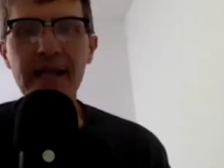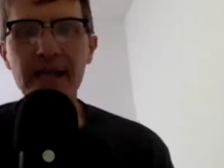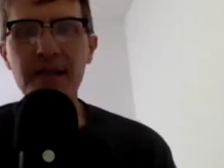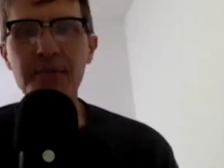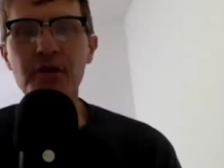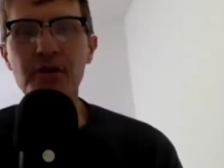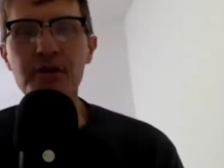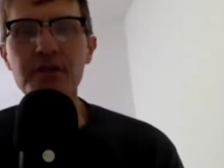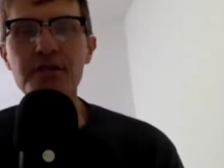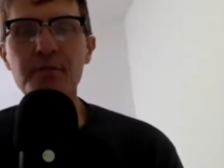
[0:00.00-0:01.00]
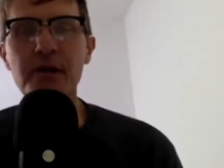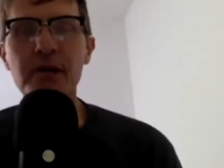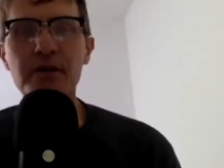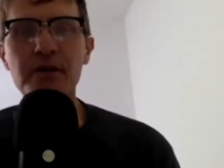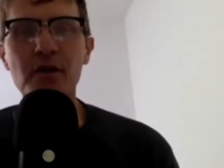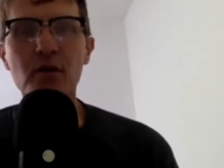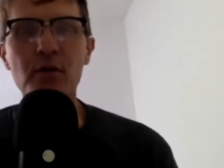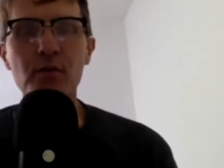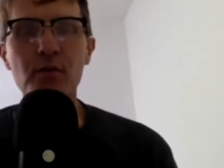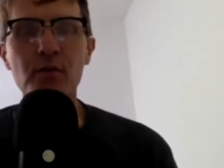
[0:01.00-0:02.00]
Yeah, I'm curious about, you know,
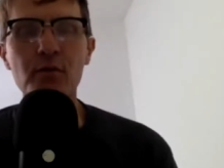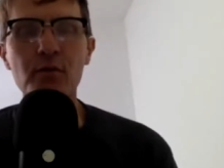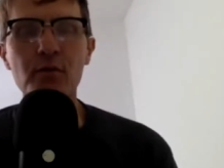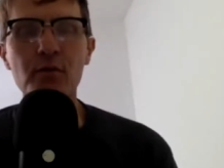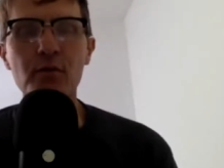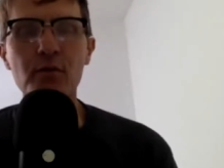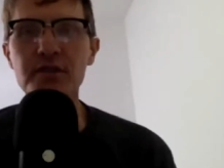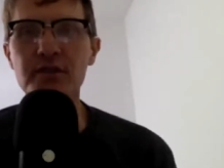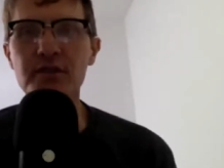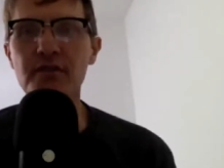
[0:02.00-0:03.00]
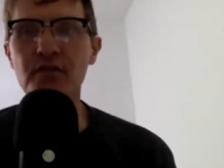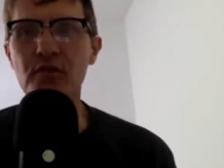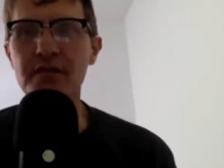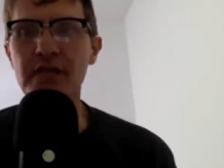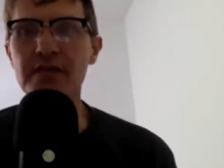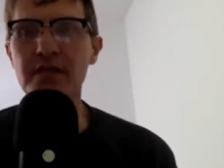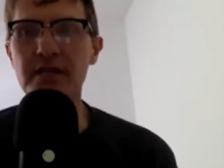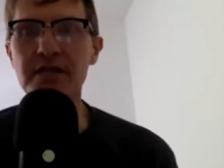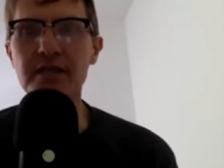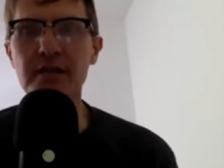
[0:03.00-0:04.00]
when we're we're talking especially
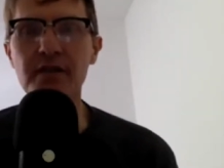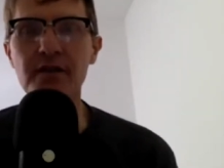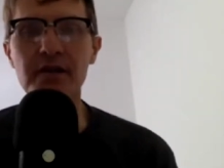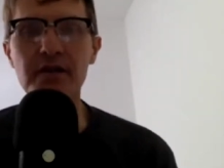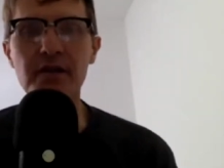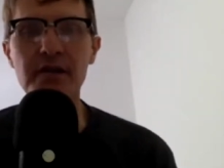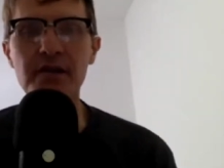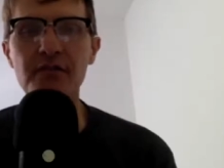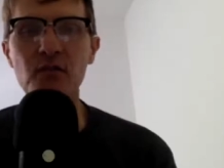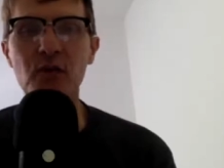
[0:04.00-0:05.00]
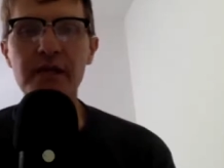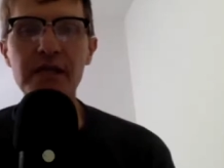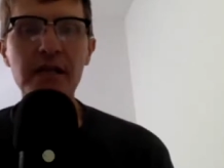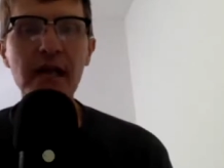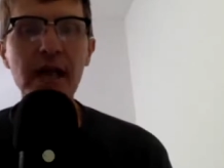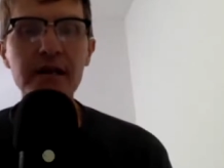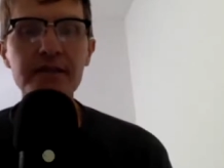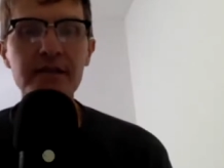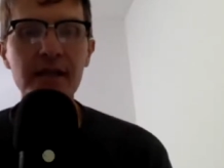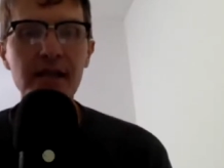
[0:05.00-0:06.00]
if we're teaching let's say a, a level one
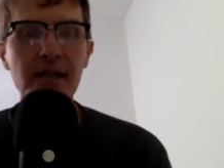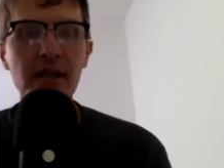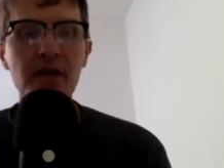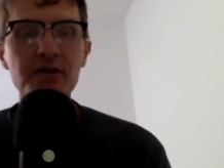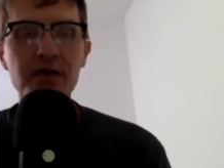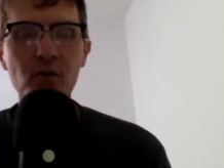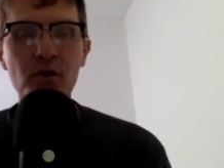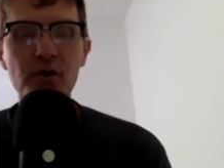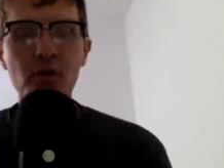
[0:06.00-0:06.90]
class okay.